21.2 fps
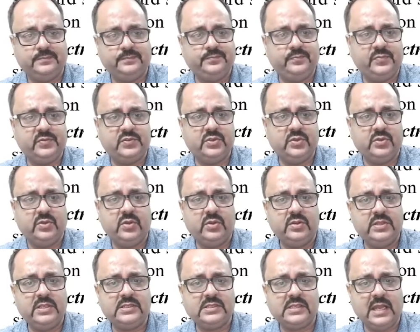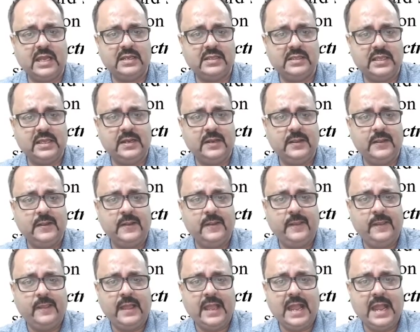So these are there,
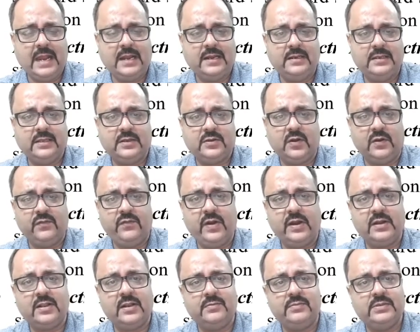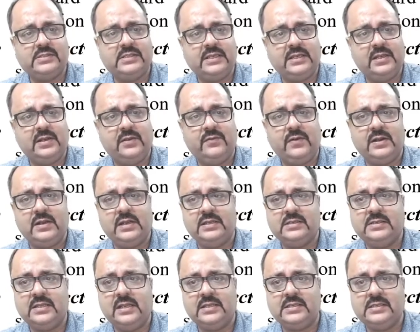and the converter basically what
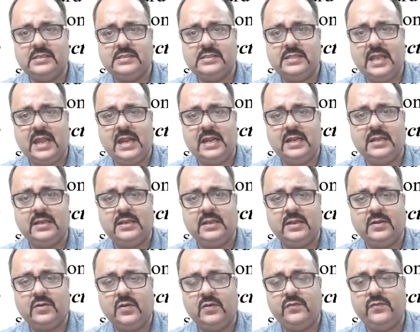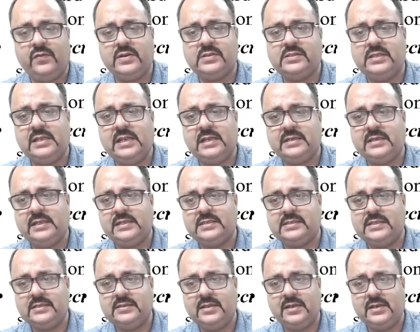it does is that converts the electrical
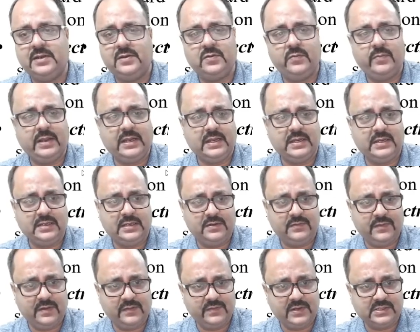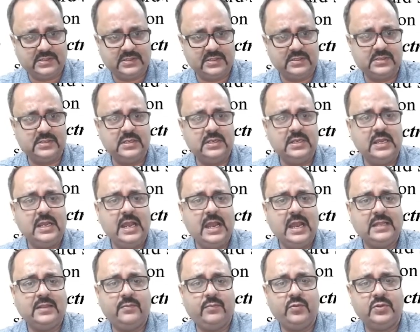signal into mechanical vibrations,
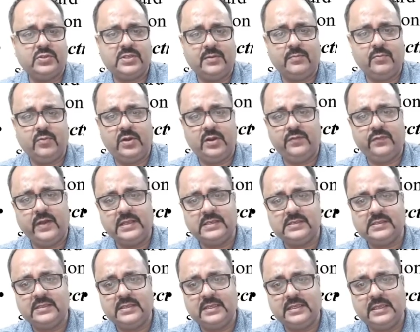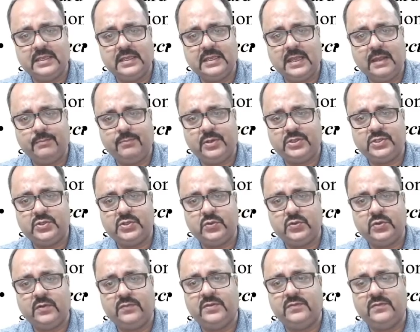and the booster modifies the
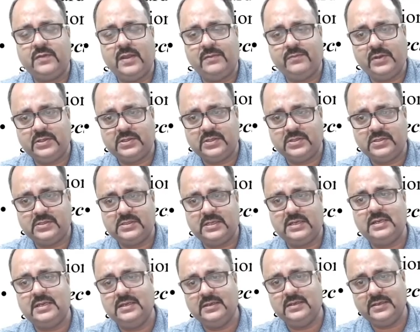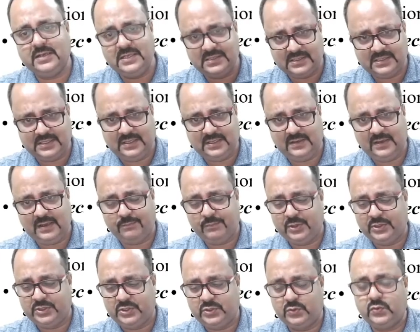amplitude of the vibrations that increase the
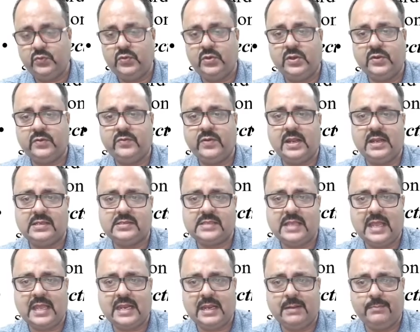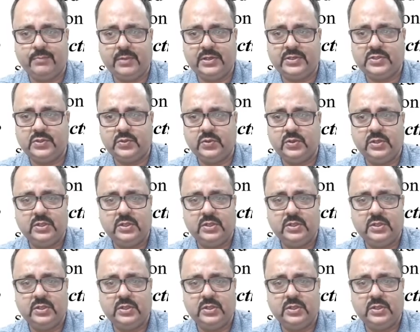amplitude. We require a higher amplitude,